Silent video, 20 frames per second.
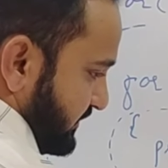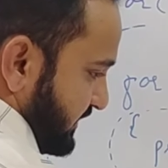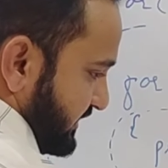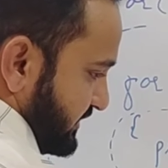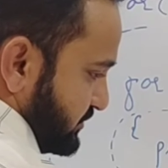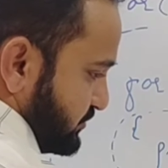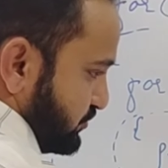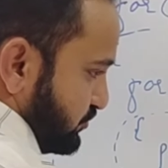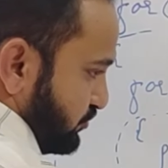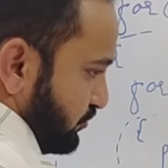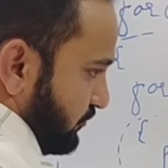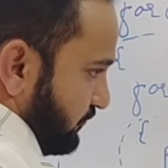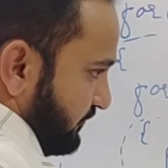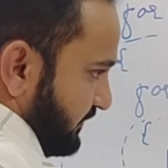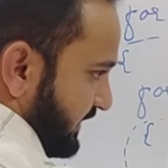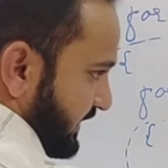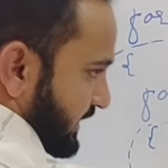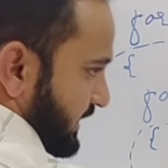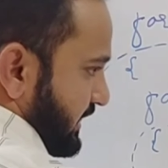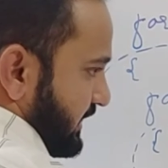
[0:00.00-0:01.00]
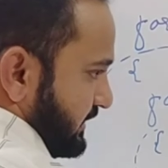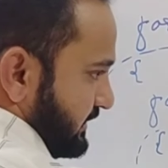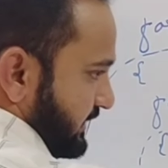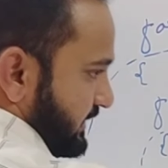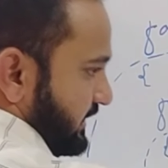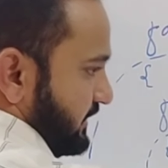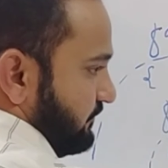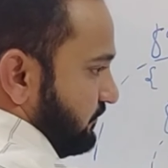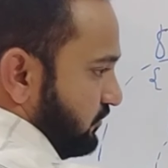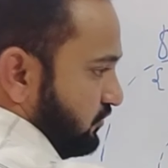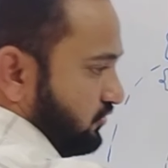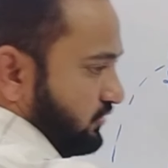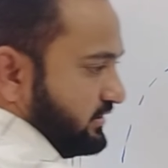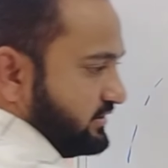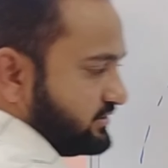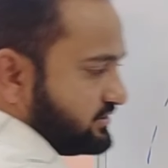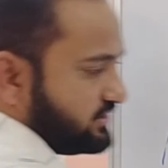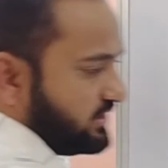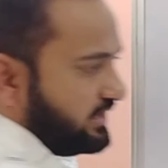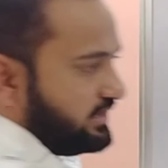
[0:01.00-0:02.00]
There is no way that it will go
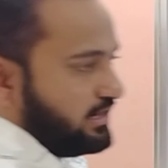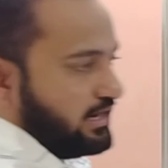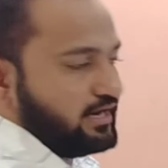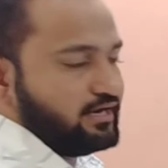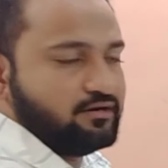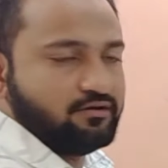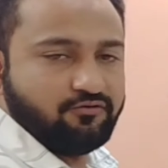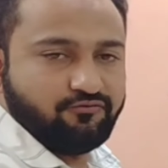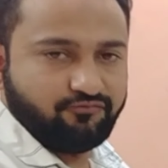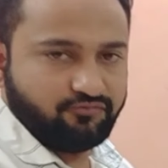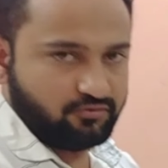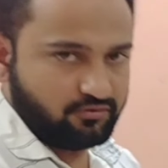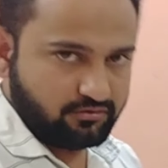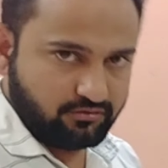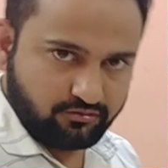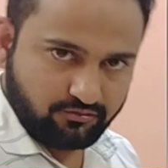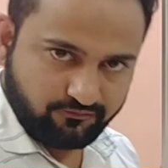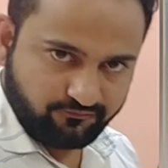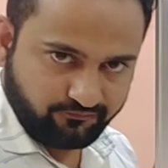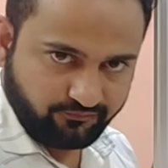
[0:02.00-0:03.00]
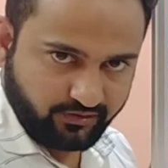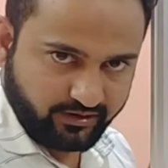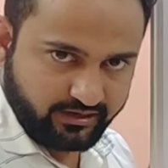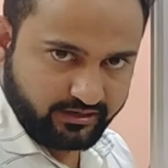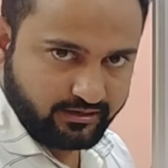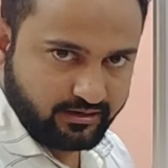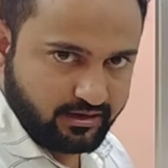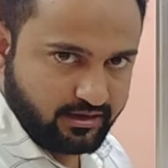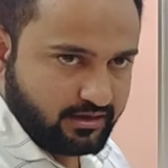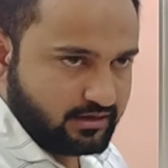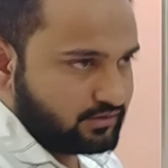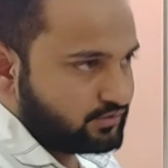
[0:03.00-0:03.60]
inside inner for loop. Fine.